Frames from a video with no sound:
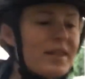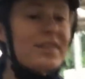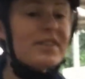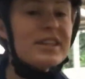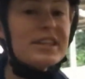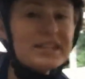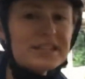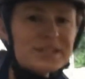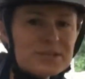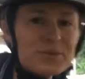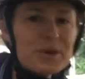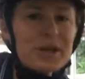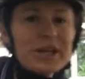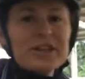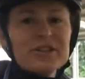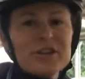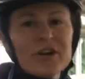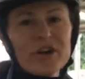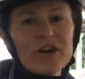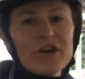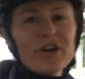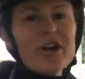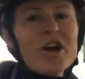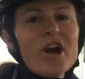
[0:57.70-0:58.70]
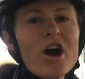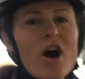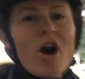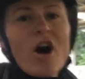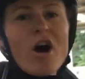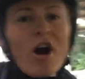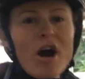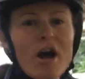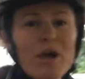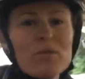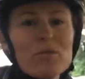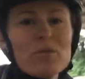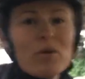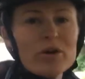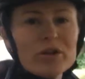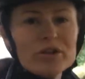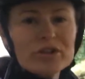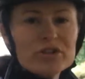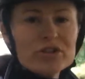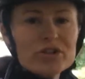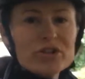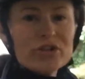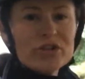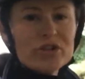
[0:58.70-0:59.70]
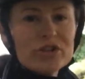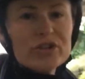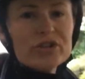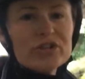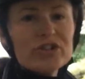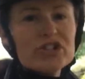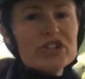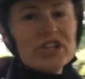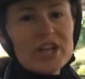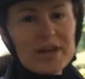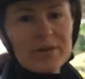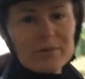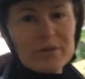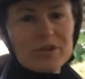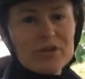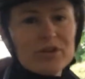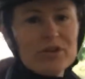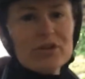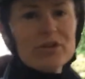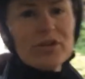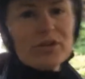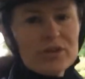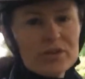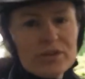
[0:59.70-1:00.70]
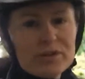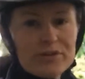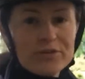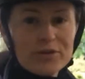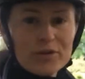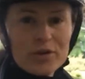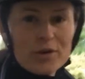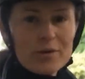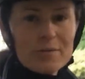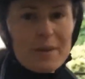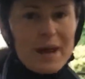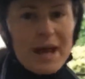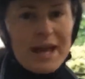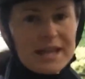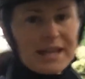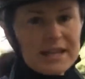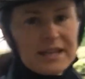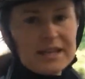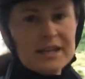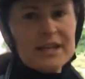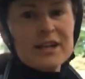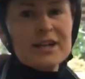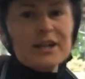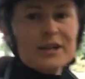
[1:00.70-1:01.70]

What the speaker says: This week though, I want to share with you the 4 main